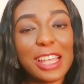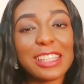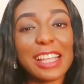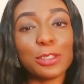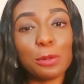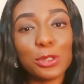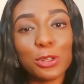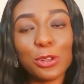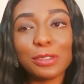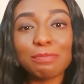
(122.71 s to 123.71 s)

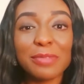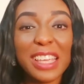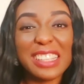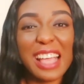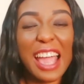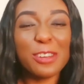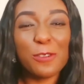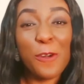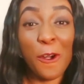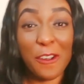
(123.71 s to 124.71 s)
assumption is kind of
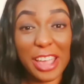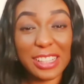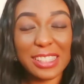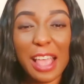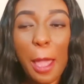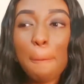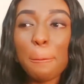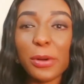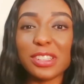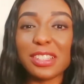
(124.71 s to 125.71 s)
correct,
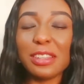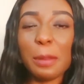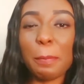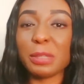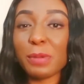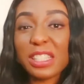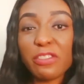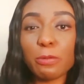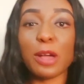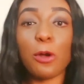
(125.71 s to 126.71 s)
but the perspective people
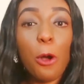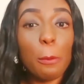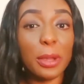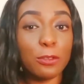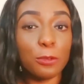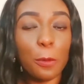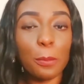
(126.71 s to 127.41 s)
are coming from,